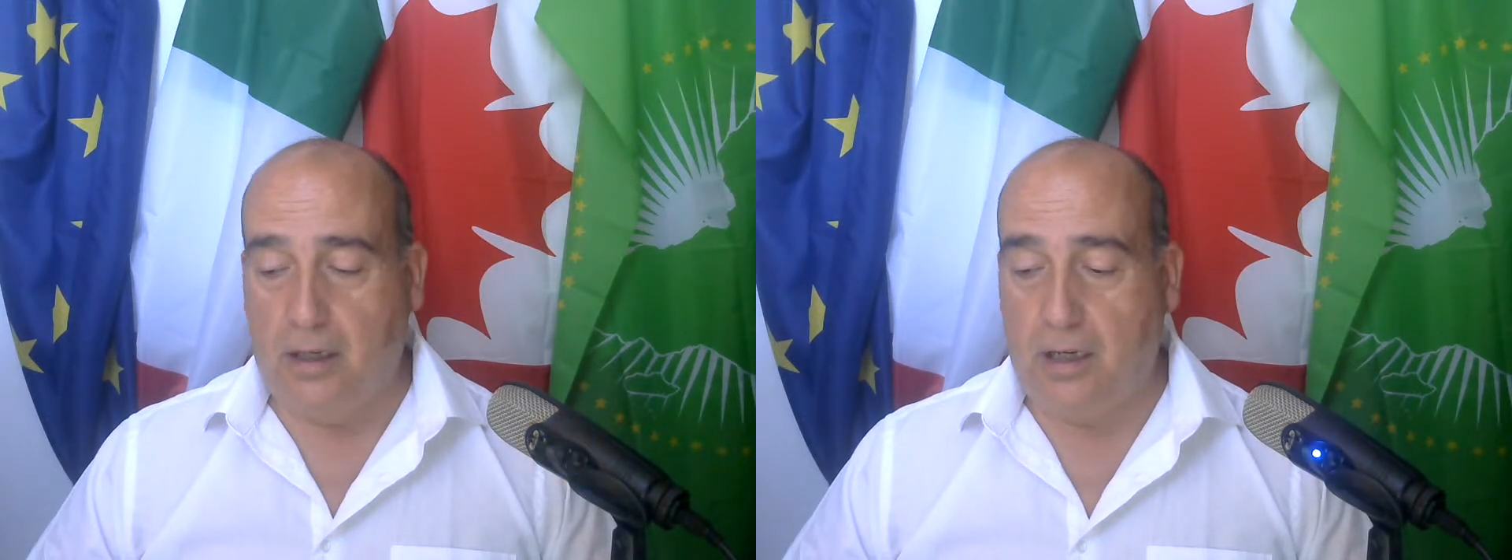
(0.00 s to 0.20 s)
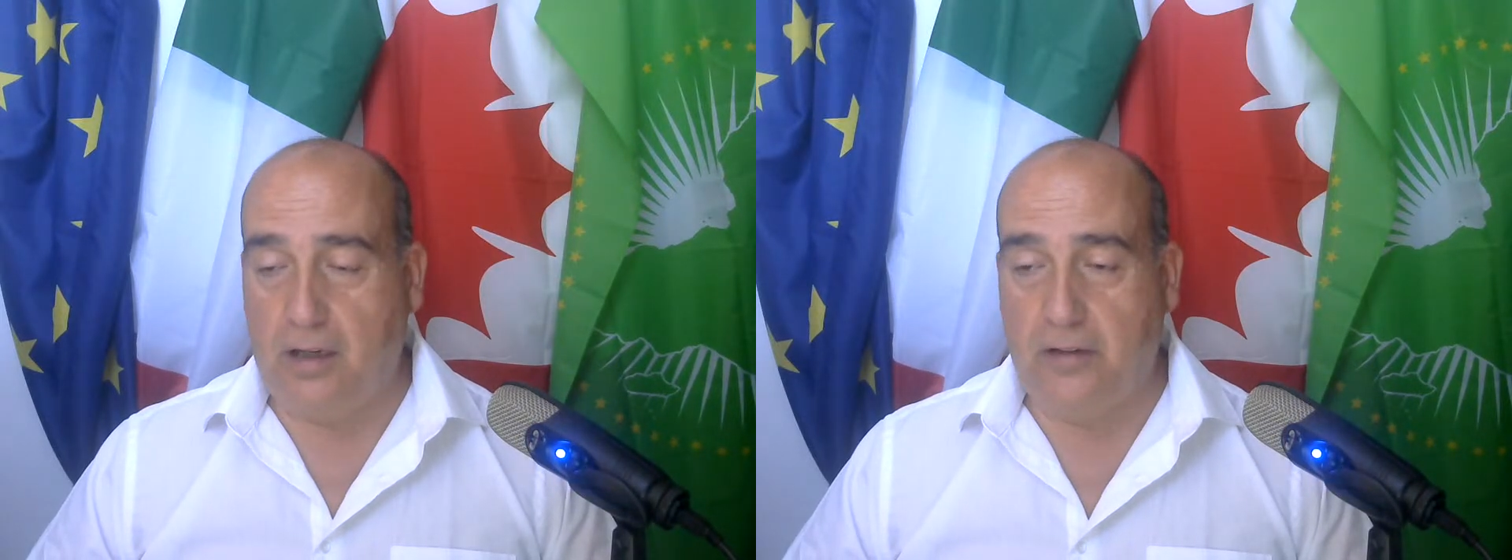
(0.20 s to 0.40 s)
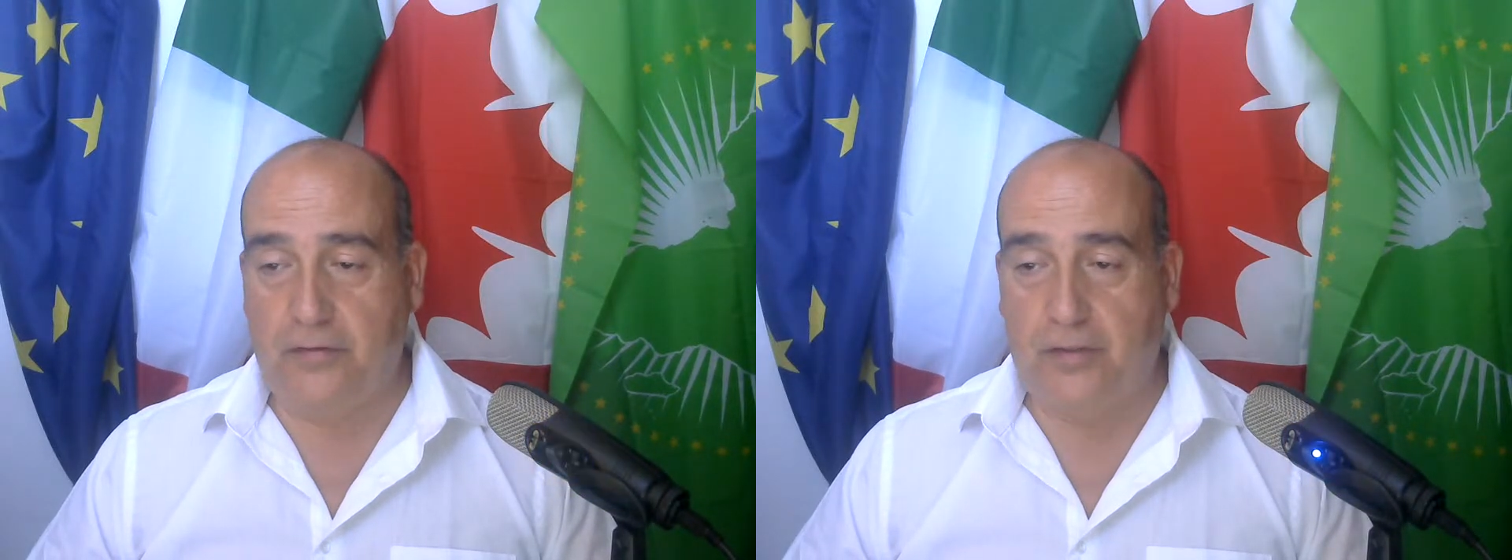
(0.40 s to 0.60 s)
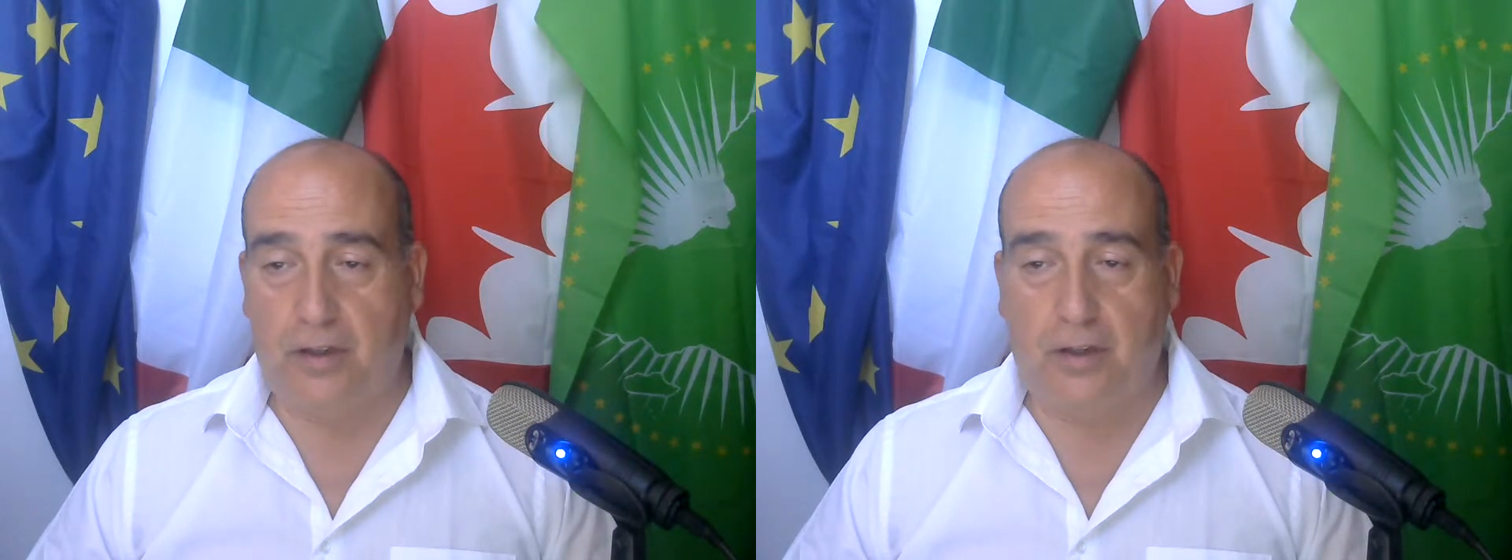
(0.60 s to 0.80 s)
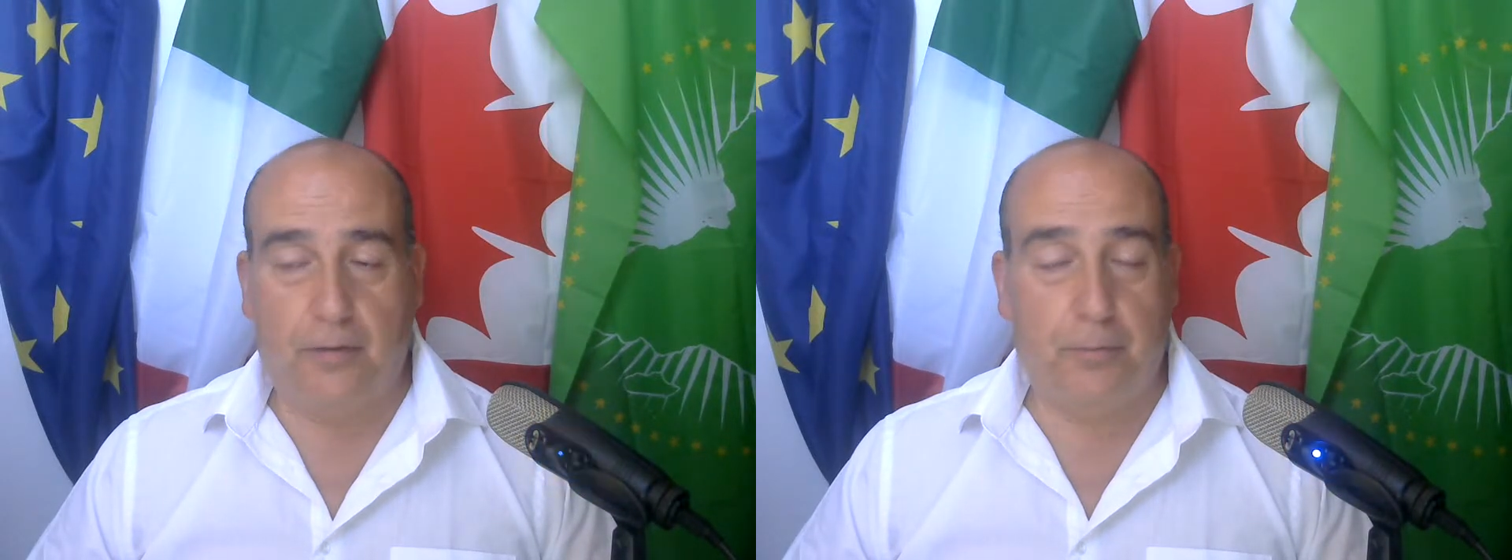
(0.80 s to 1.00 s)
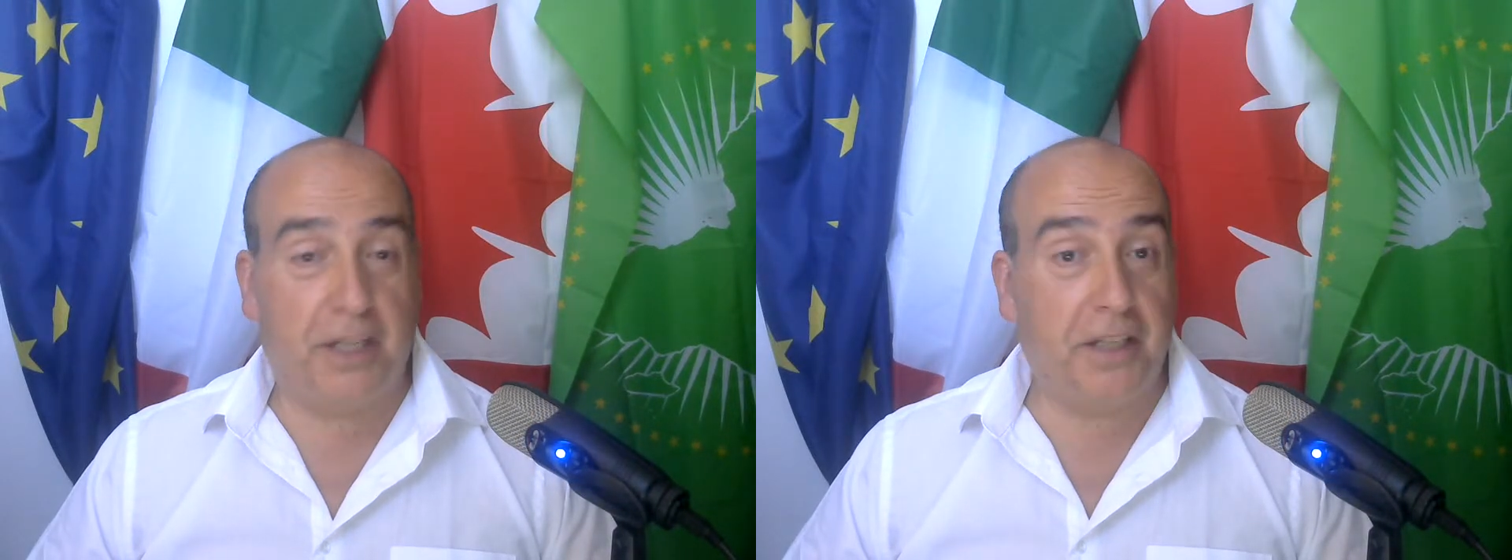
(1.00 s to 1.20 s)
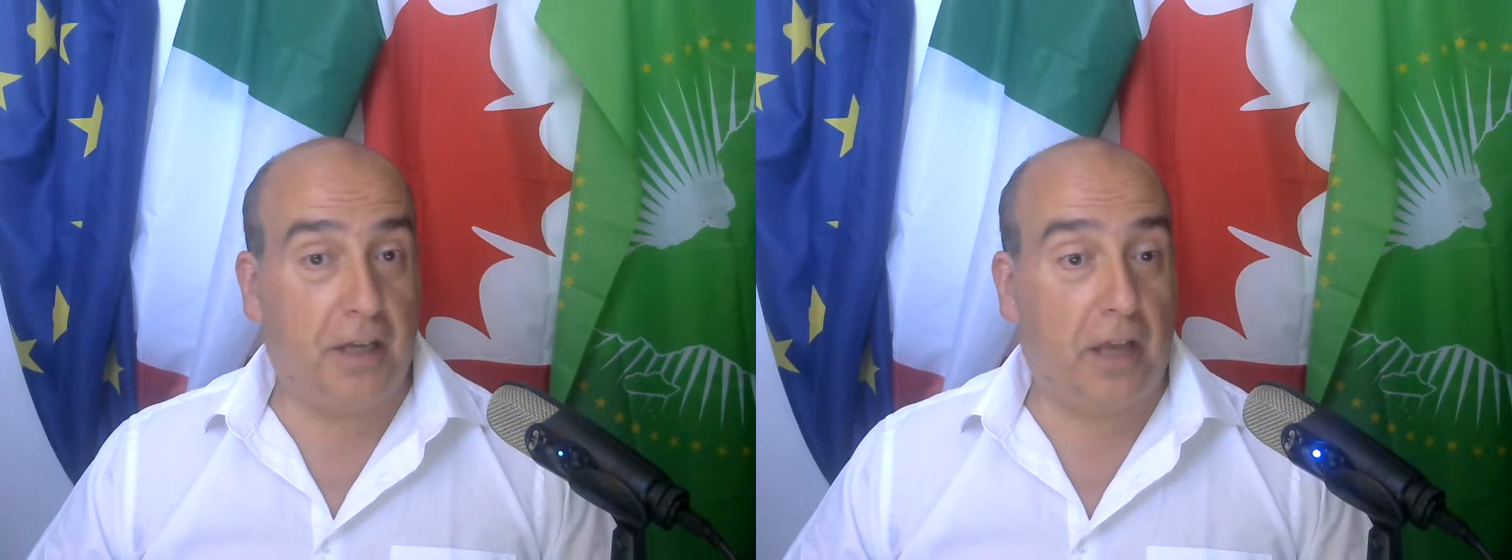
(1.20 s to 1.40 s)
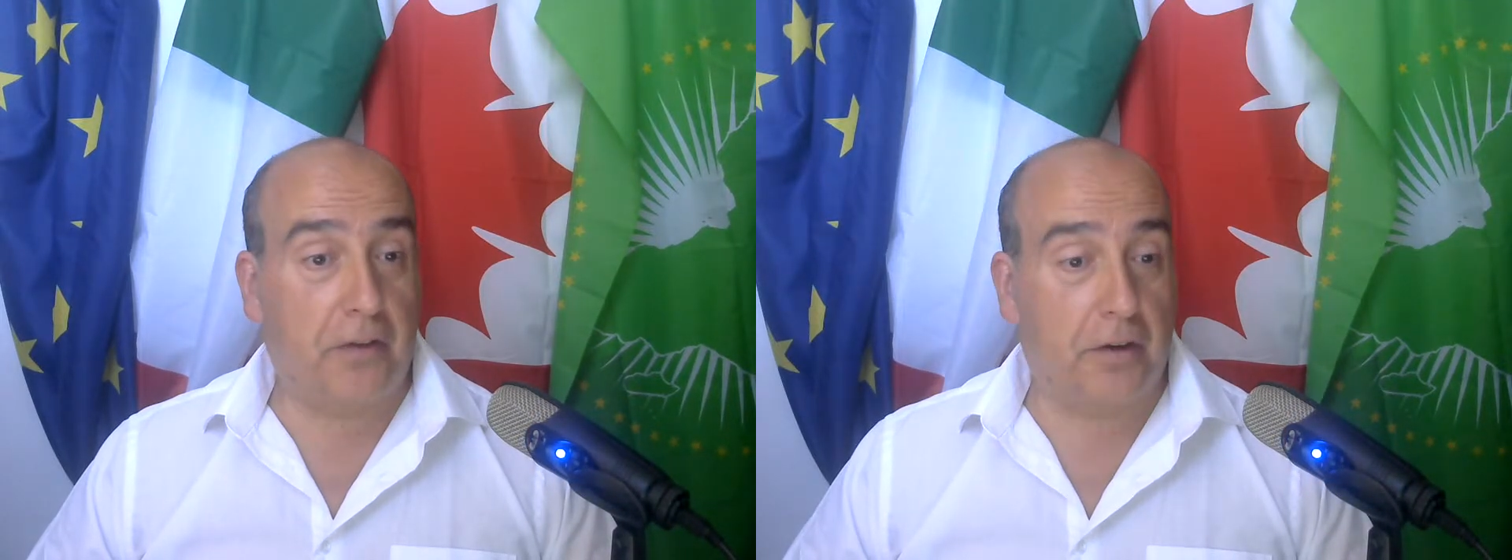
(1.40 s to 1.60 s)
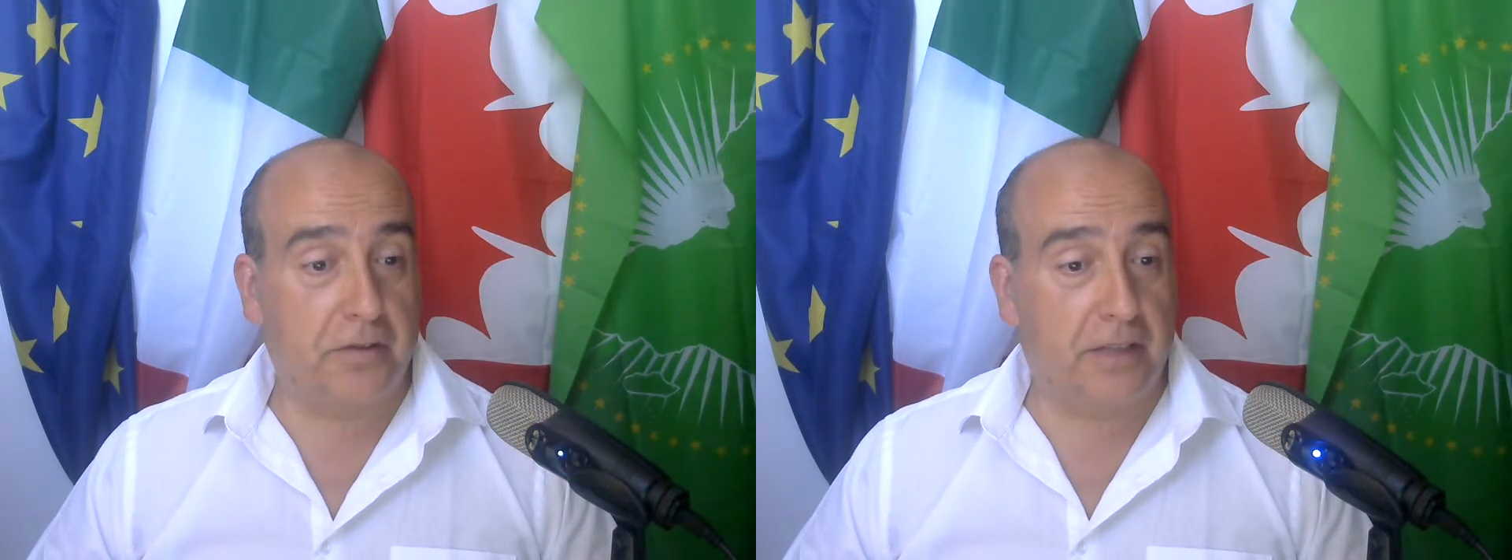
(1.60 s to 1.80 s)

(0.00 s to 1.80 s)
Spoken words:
of many others